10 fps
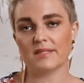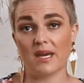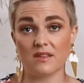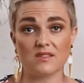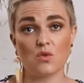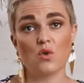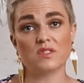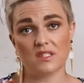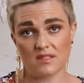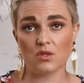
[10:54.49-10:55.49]
to make the
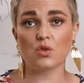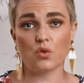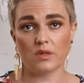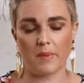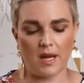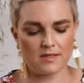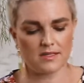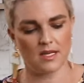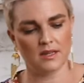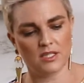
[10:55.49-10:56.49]
sauce that's going to cook the
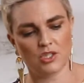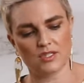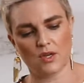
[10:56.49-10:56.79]
pasta in the dish.